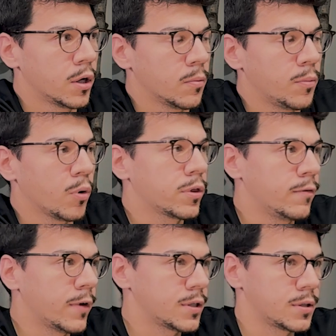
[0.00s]
both
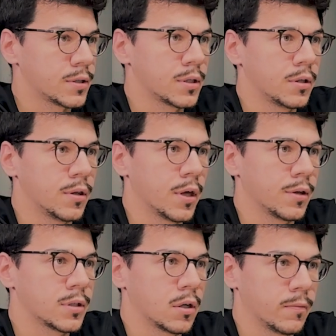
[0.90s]
investors see
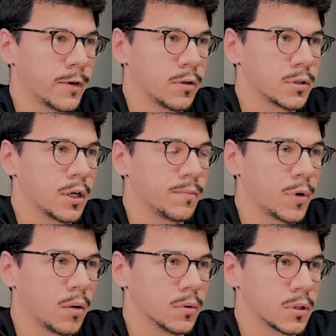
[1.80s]
that startup founders have
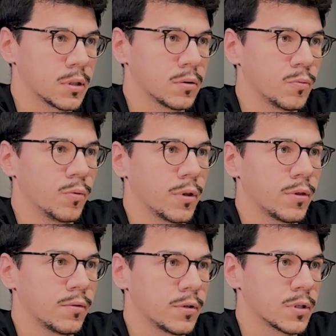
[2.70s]
problems
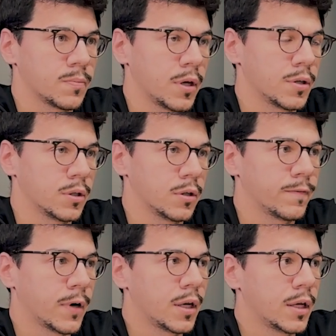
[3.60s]
with just managing their
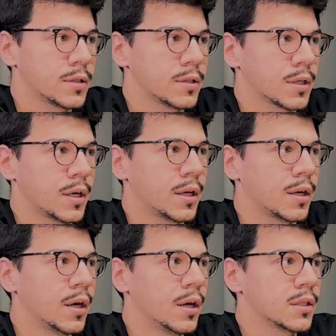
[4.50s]
finances, and
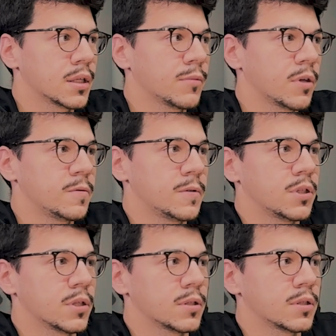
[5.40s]
sometimes
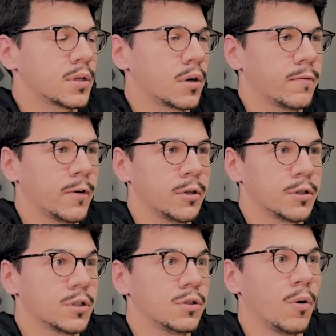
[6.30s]
just startup
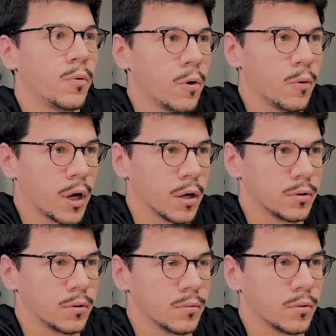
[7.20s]
founders don't know how
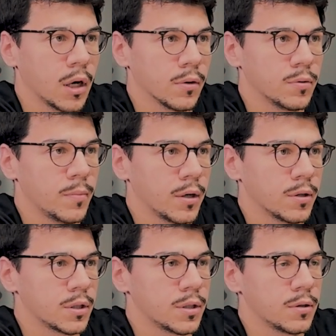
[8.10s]
to
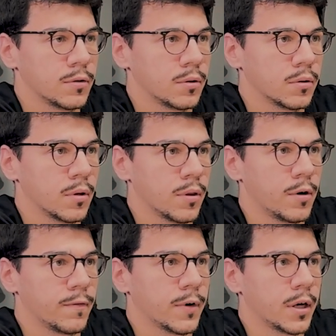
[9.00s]
manage
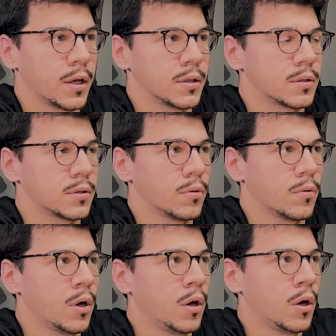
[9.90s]
their finances.
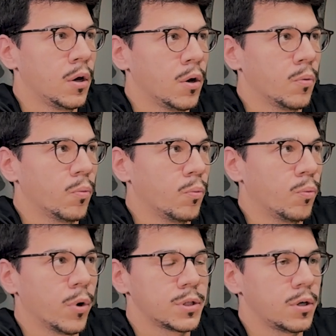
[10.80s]
So
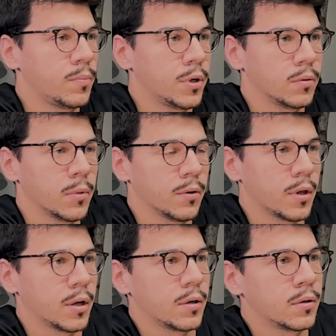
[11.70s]
what's your opinion about
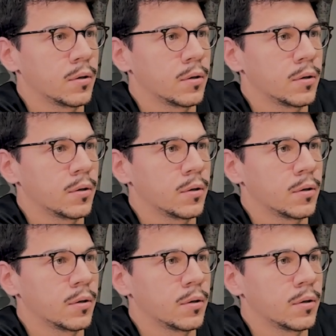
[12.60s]
that?